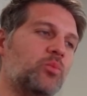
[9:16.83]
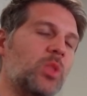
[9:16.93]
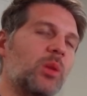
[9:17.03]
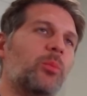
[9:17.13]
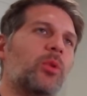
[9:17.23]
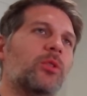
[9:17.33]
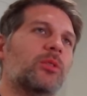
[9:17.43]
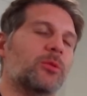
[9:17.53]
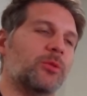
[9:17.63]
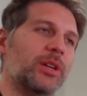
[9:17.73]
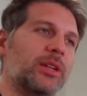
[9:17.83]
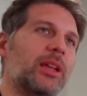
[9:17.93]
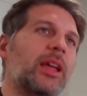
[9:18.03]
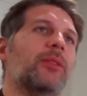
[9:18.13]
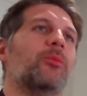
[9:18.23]
burglary
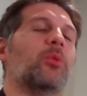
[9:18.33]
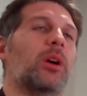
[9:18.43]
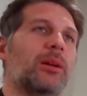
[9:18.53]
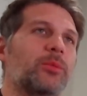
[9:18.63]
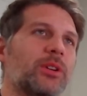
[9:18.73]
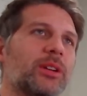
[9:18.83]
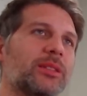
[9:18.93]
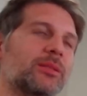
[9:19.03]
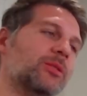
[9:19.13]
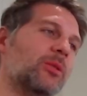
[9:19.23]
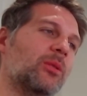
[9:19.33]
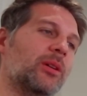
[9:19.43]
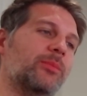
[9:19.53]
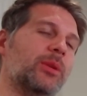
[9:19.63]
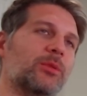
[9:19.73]
and robbery. And so a
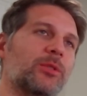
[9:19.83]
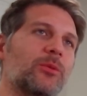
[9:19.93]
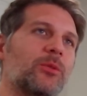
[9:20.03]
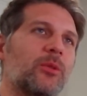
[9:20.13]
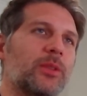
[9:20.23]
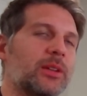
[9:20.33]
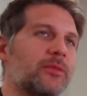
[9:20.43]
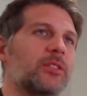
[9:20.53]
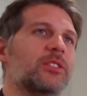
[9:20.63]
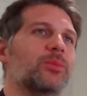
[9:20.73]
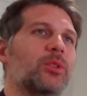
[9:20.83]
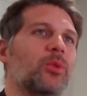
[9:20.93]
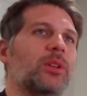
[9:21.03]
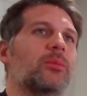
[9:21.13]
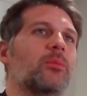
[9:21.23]
lot of people don't know the difference
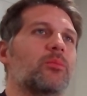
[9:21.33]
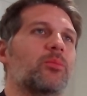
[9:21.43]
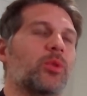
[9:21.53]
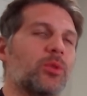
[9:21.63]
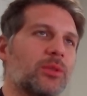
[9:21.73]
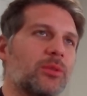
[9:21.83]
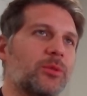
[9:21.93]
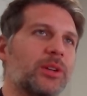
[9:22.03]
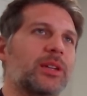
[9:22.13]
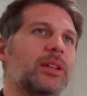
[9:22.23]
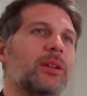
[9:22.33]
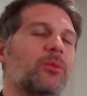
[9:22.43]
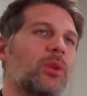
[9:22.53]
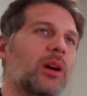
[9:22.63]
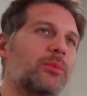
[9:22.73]
between burglary and
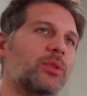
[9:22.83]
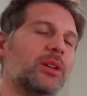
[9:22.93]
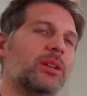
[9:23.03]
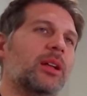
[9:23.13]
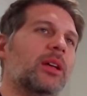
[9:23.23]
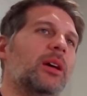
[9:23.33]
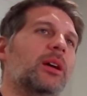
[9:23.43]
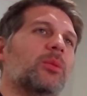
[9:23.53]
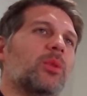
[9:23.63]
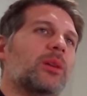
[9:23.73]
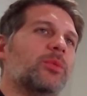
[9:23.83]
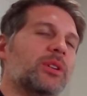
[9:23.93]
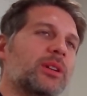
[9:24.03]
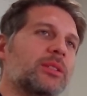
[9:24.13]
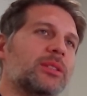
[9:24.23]
robbery.
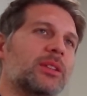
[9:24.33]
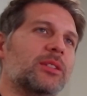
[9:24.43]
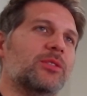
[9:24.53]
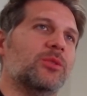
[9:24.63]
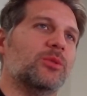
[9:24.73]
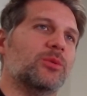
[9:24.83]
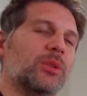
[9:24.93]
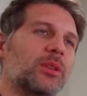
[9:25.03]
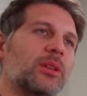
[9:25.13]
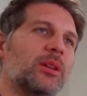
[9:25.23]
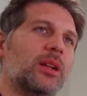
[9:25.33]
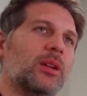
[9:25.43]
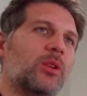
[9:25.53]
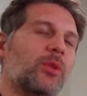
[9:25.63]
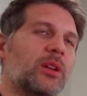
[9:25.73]
Robbery is usually
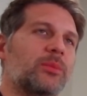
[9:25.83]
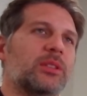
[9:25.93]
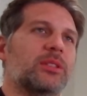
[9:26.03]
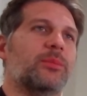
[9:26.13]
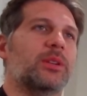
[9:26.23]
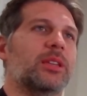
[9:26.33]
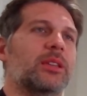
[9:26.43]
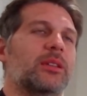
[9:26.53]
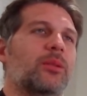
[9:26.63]
going up to somebody